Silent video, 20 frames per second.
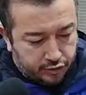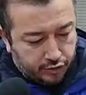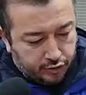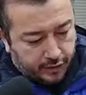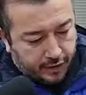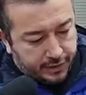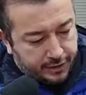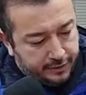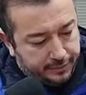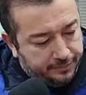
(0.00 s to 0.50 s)
has
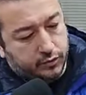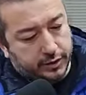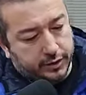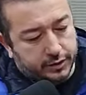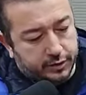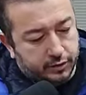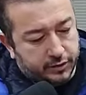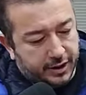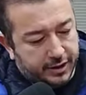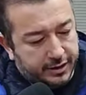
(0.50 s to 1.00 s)
these
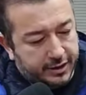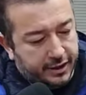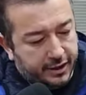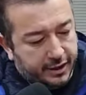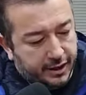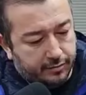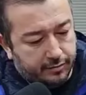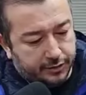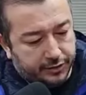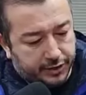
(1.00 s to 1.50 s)
buttons way
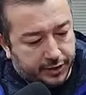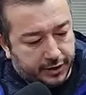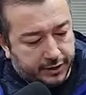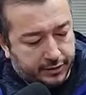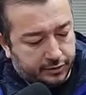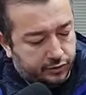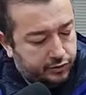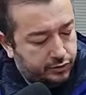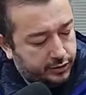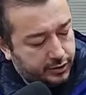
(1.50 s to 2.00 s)
back and forth.
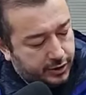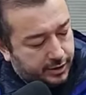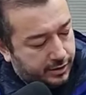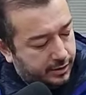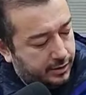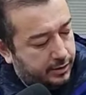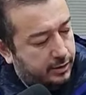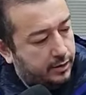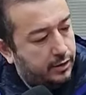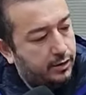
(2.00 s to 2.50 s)

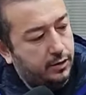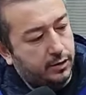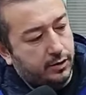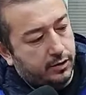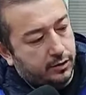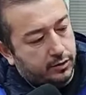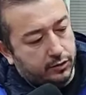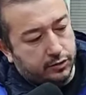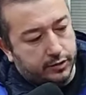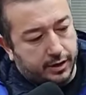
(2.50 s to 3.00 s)
The steering
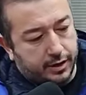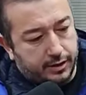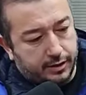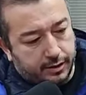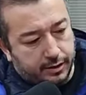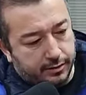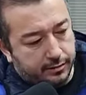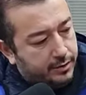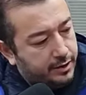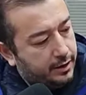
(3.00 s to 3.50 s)
wheel turns
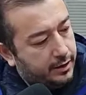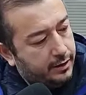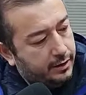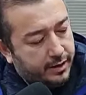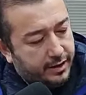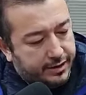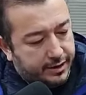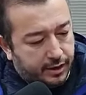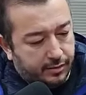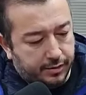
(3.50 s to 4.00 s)
very
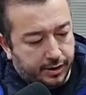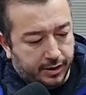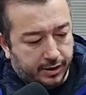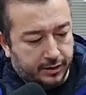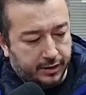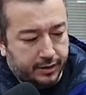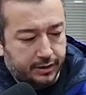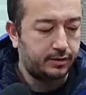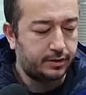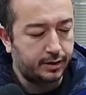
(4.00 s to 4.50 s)
well and is
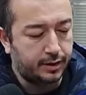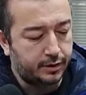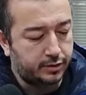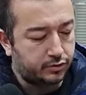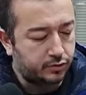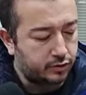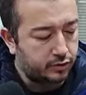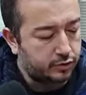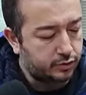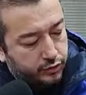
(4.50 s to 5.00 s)
very
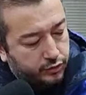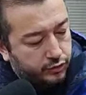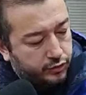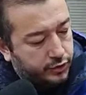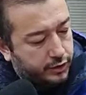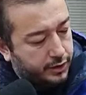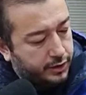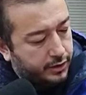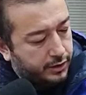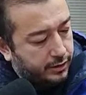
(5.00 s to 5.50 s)
light.
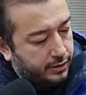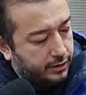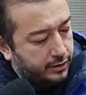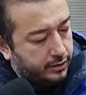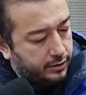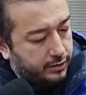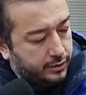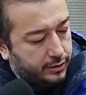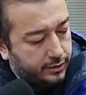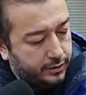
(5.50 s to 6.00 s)

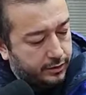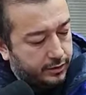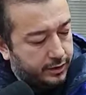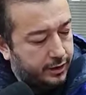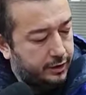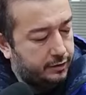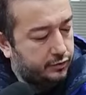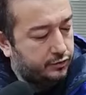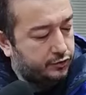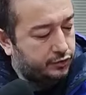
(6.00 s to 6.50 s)
It's
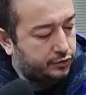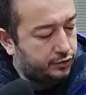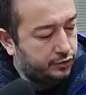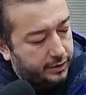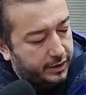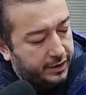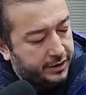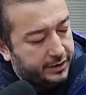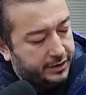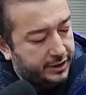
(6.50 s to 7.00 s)
quite
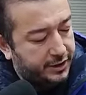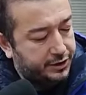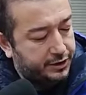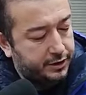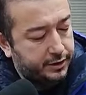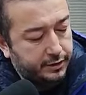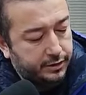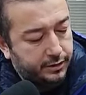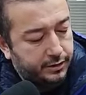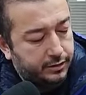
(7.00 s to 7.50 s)
understandable.
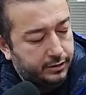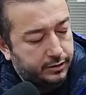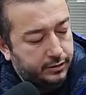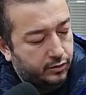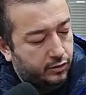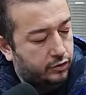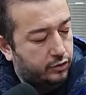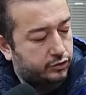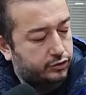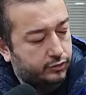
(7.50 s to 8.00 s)

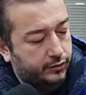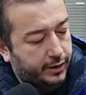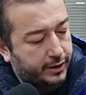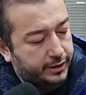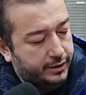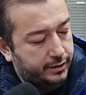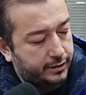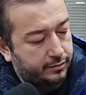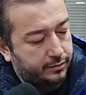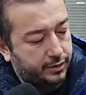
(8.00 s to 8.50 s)
There's an
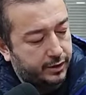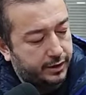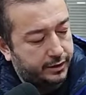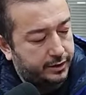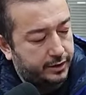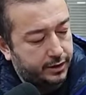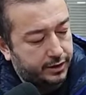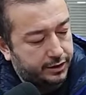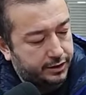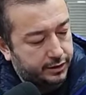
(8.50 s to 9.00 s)
F1
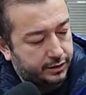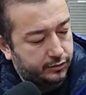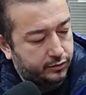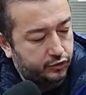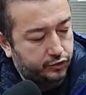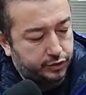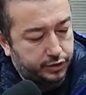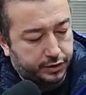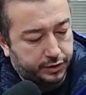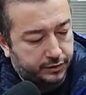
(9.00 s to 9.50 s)
gear right
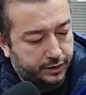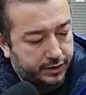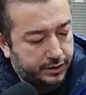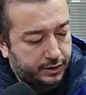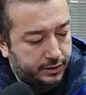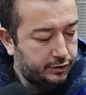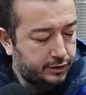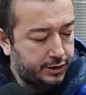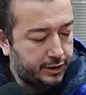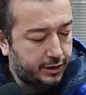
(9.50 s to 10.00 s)
here.
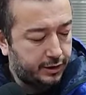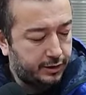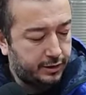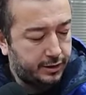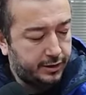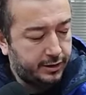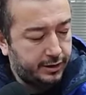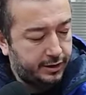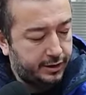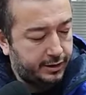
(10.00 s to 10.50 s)
They made this
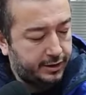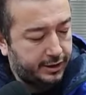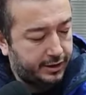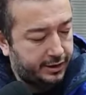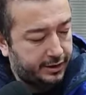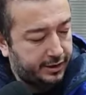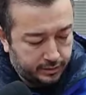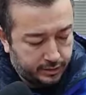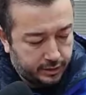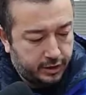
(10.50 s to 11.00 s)
place
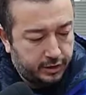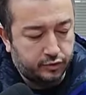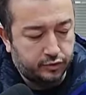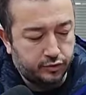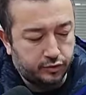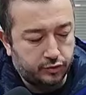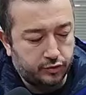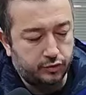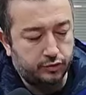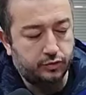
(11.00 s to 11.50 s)
beautifully
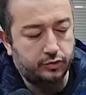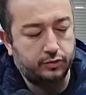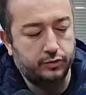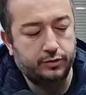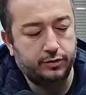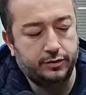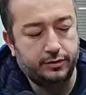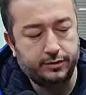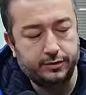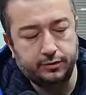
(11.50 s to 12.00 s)
too.
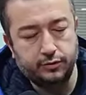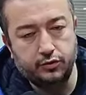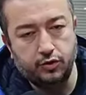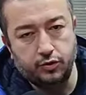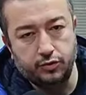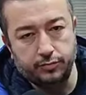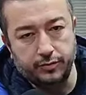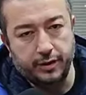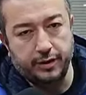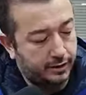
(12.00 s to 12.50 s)
Metal.
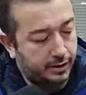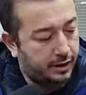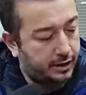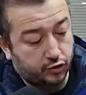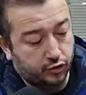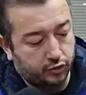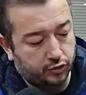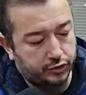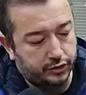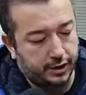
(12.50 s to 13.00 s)

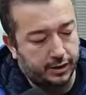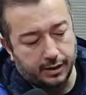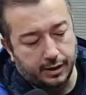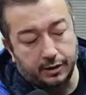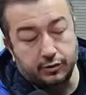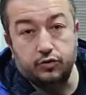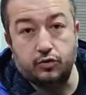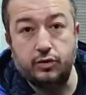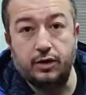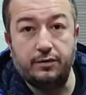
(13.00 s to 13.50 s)
Of
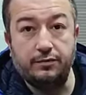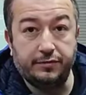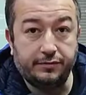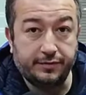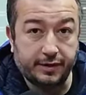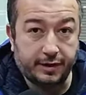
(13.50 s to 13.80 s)
course they did it